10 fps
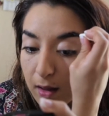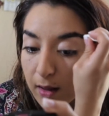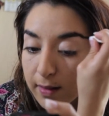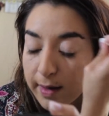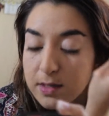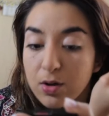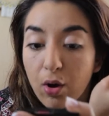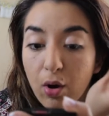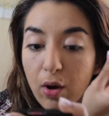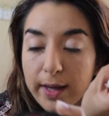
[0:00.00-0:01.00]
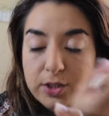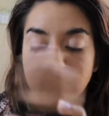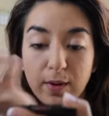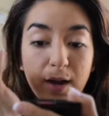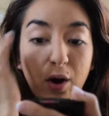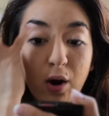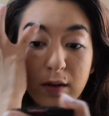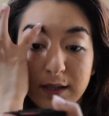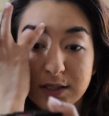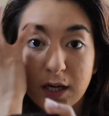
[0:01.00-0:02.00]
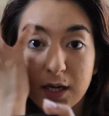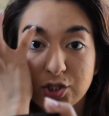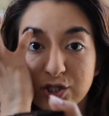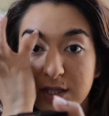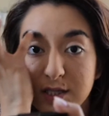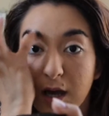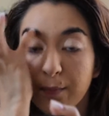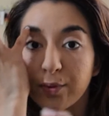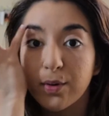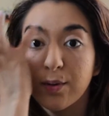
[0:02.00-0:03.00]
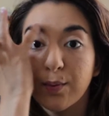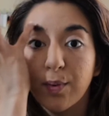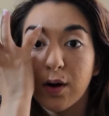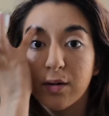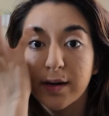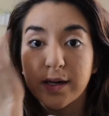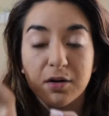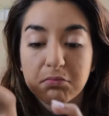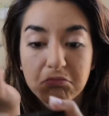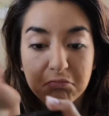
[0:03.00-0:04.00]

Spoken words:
And that is all I do. I hardly touch this upper part right here.